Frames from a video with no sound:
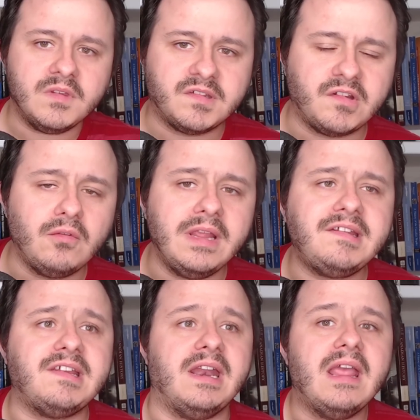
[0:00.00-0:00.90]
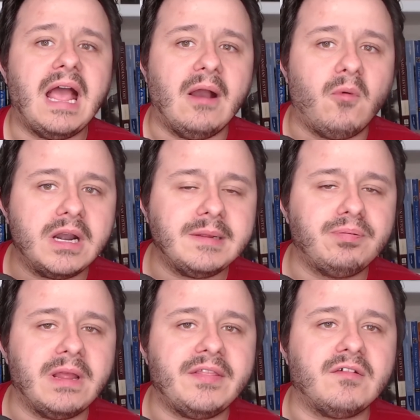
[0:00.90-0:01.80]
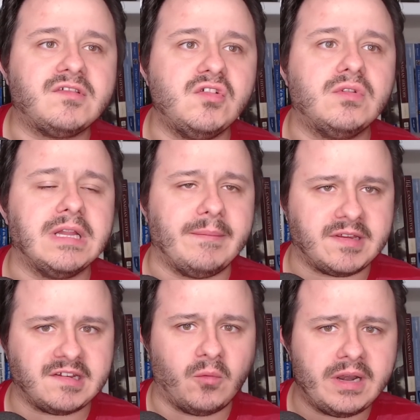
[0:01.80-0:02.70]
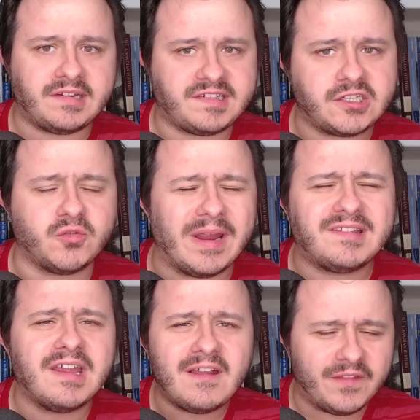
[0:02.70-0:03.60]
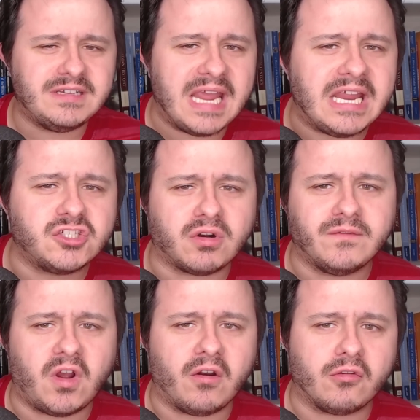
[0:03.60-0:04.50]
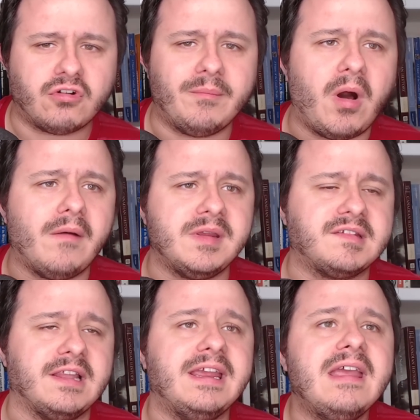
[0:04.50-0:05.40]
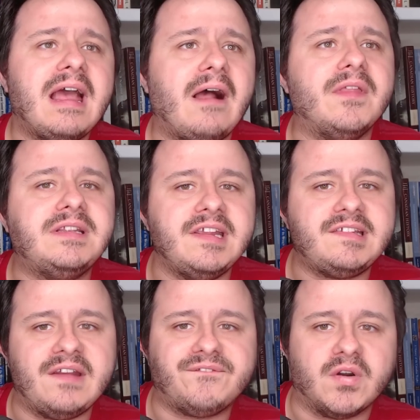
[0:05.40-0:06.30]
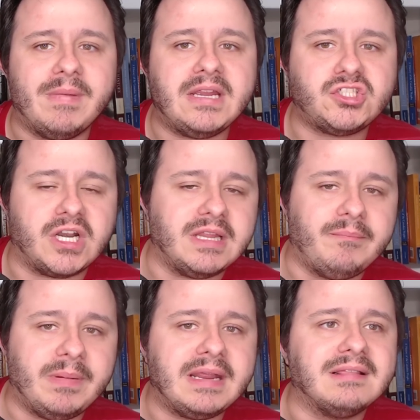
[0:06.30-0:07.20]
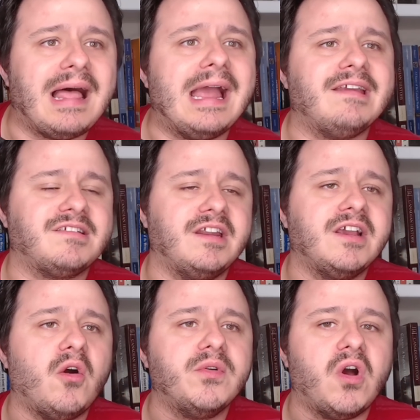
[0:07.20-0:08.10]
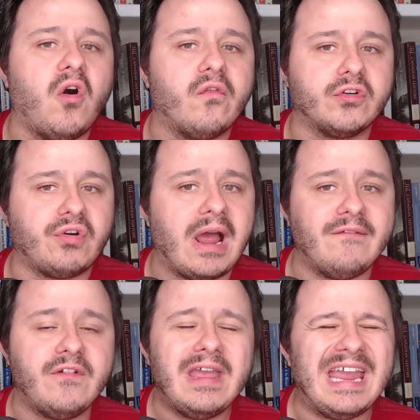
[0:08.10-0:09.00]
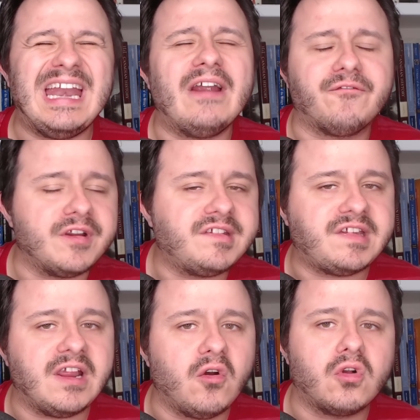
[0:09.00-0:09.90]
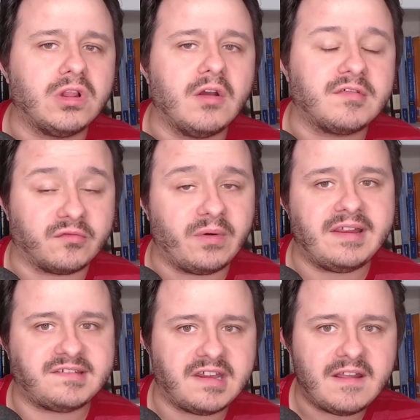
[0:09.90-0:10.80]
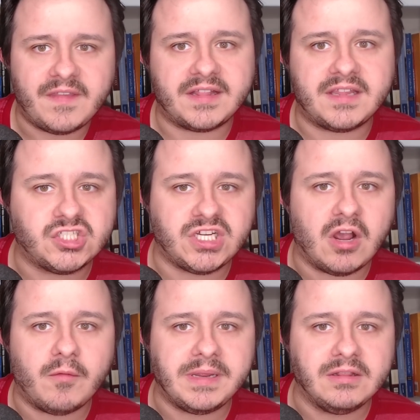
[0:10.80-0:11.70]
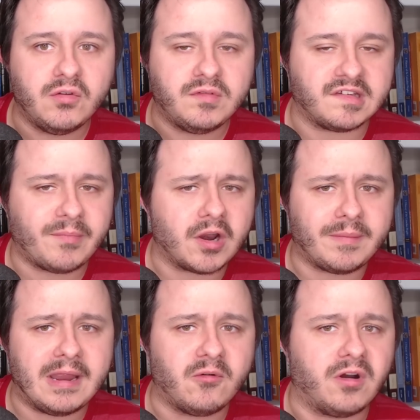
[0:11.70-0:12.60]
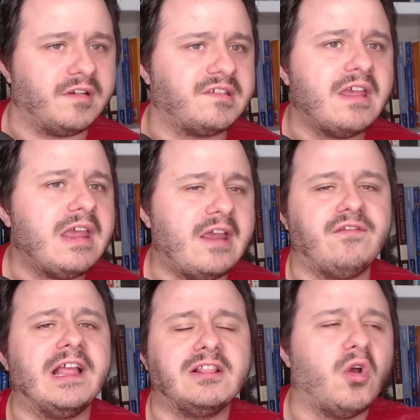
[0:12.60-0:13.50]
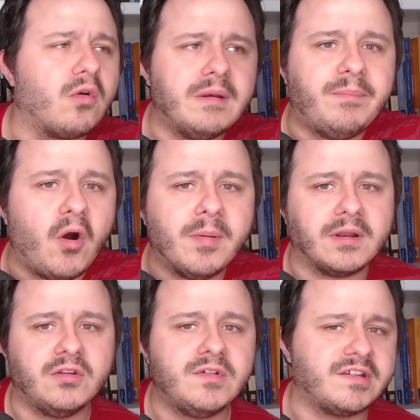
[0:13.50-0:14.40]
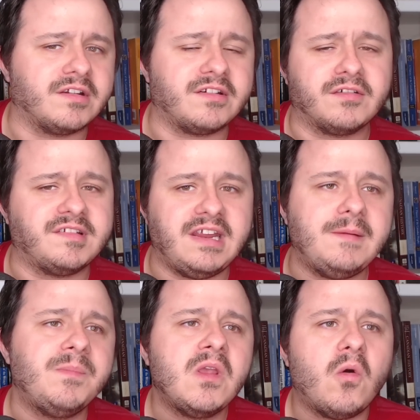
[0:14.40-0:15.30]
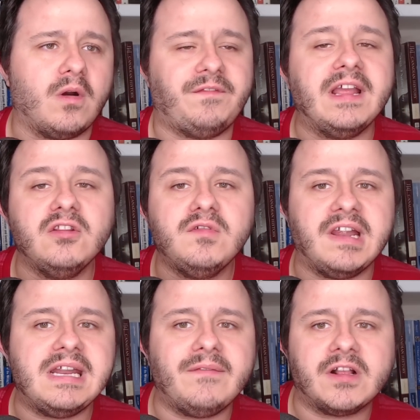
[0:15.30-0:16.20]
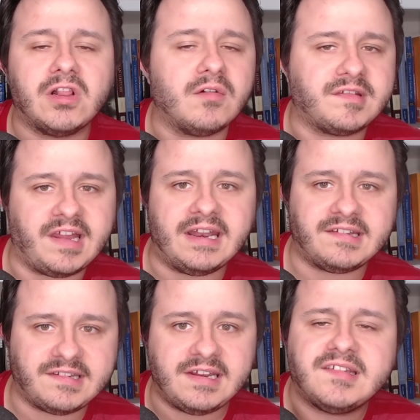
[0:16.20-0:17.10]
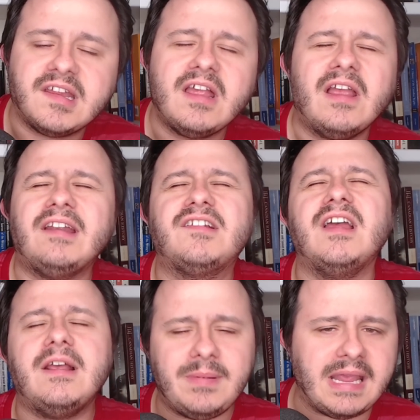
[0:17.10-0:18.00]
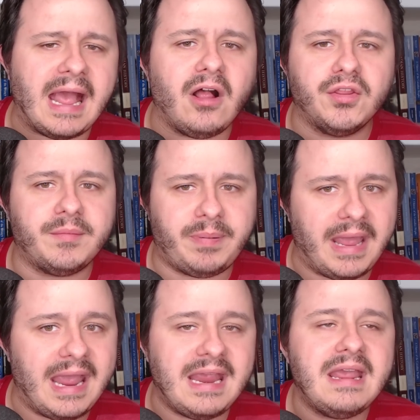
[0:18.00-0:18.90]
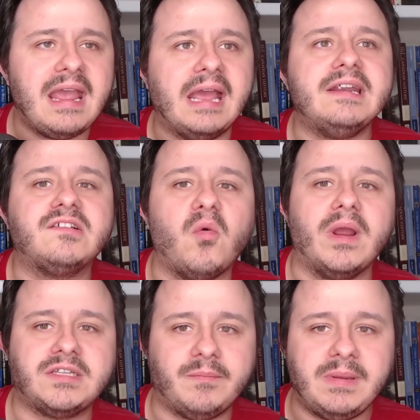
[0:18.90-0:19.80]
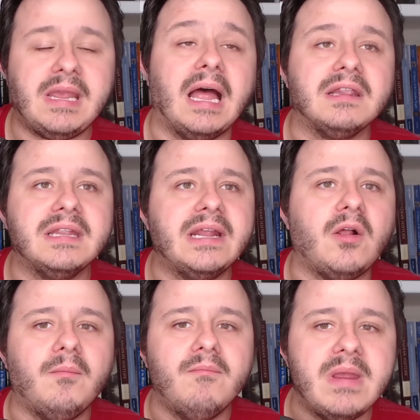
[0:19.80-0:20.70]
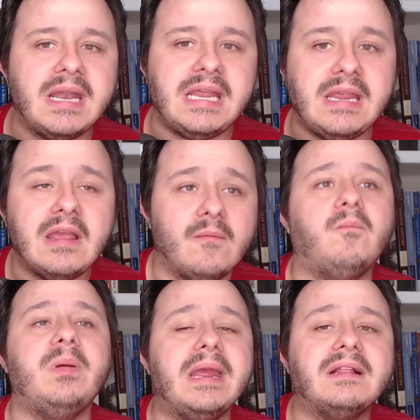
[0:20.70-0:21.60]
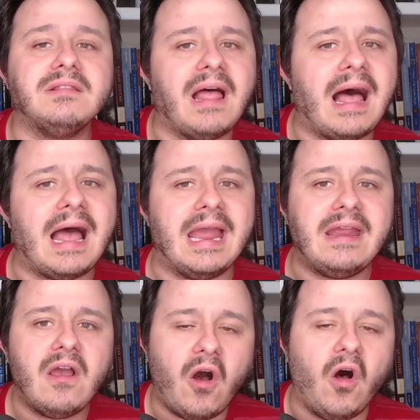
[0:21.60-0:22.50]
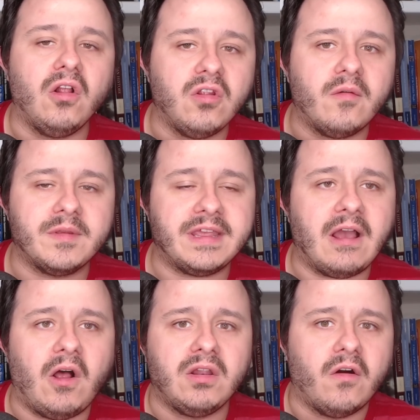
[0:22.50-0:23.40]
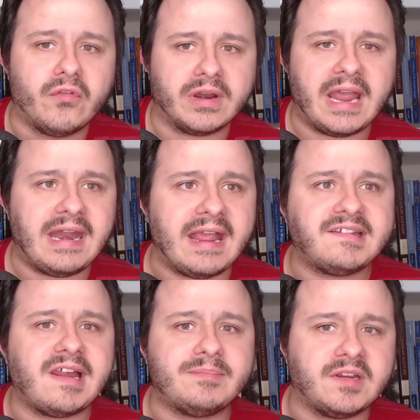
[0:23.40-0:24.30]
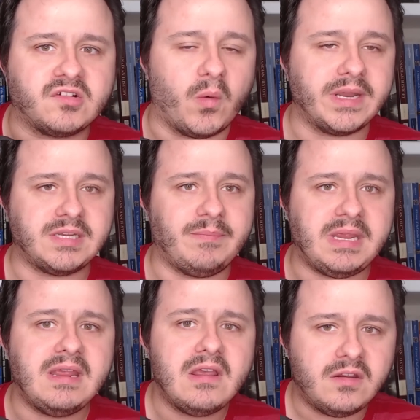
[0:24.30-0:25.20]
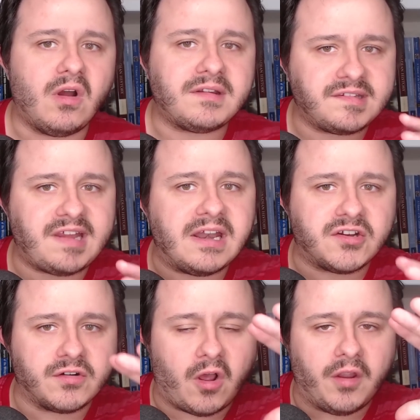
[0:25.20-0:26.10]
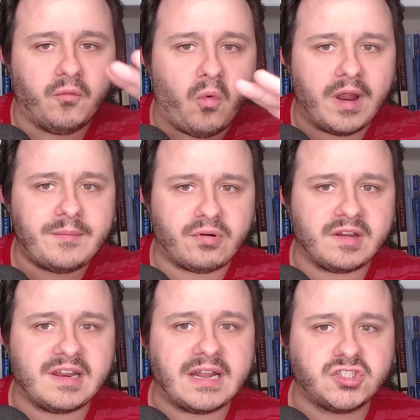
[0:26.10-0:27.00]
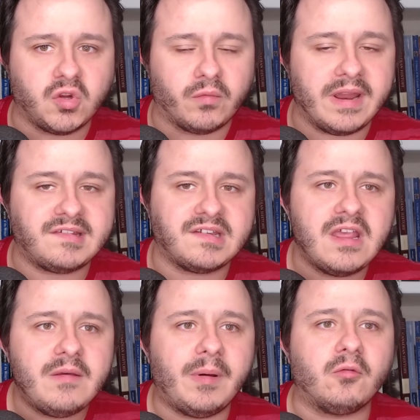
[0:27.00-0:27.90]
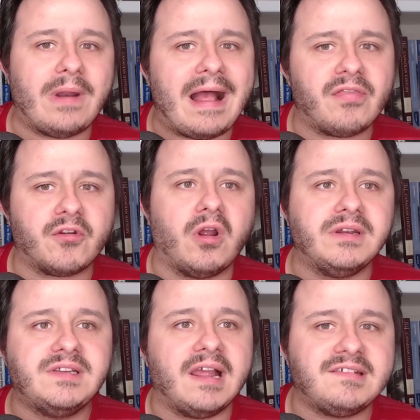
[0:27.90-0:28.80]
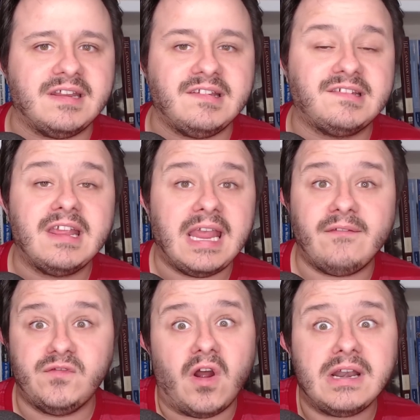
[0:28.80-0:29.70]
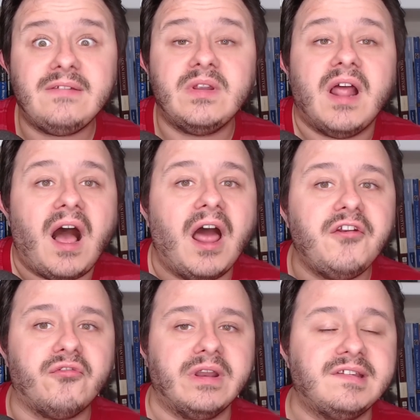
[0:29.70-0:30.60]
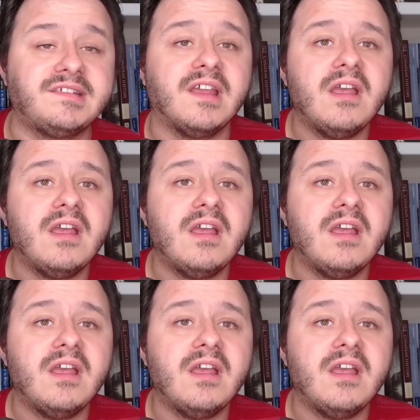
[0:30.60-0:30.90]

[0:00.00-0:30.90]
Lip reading: So listen, I wanted to play those two clips because one, it situates the danger of Donald Trump, obviously, how the disinformation and the big lie is going to go into overdrive in every single close race that the GOP loses. Mark my words, if like Lauren Boebert loses her seat or if they lose any of the close Senate seats, it's going to be hell to pay and it's going to be a little mini big lie all over again, except it's going to be not centered on one presidential race, but rather on dozens, if not even hundreds